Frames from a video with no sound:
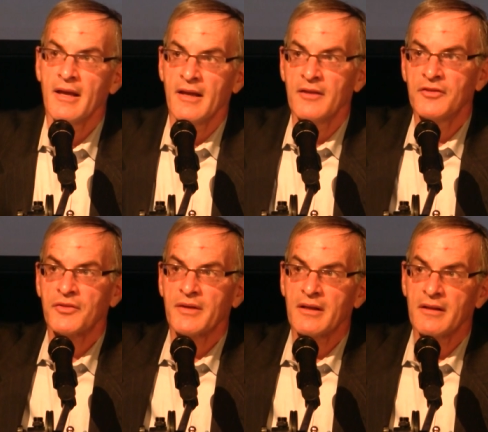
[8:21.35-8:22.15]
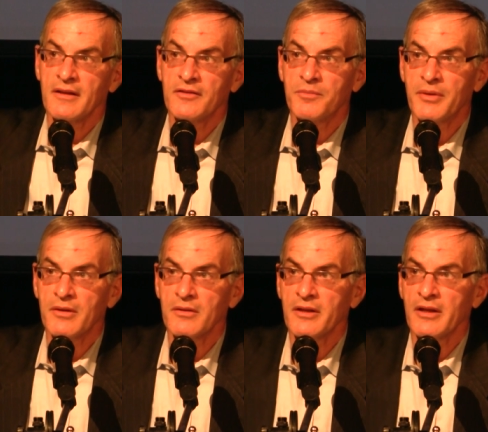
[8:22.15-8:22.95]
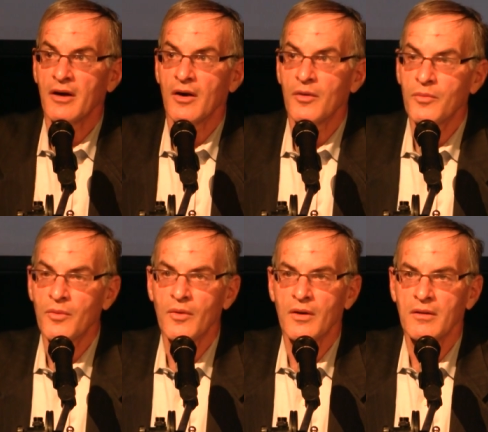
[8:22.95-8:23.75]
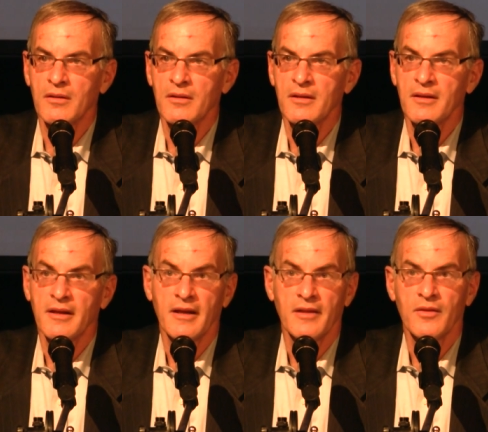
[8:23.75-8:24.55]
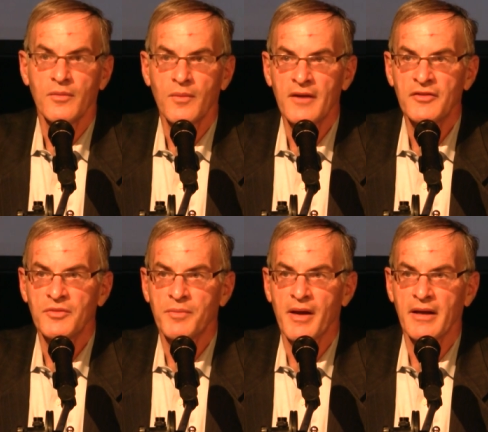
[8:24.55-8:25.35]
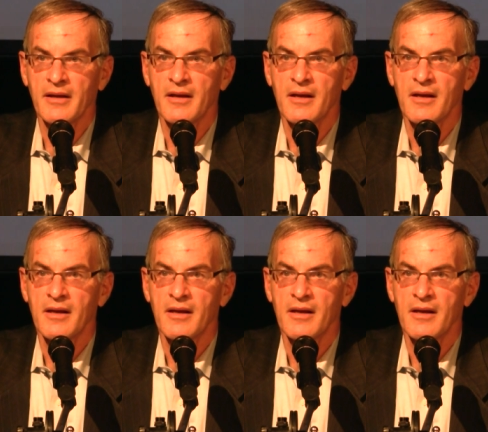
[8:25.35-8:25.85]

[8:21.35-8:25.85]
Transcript: Israel is building a wall in the West Bank.